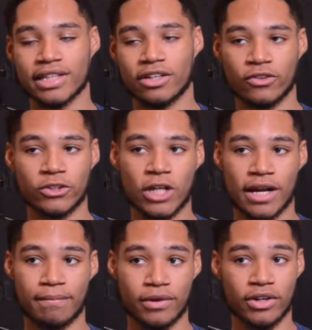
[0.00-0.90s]
I know they're trying
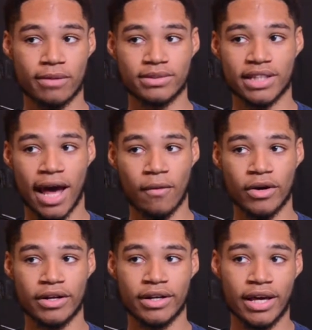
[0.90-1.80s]
to build up to that
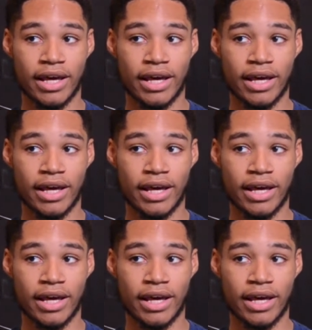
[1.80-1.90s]
one.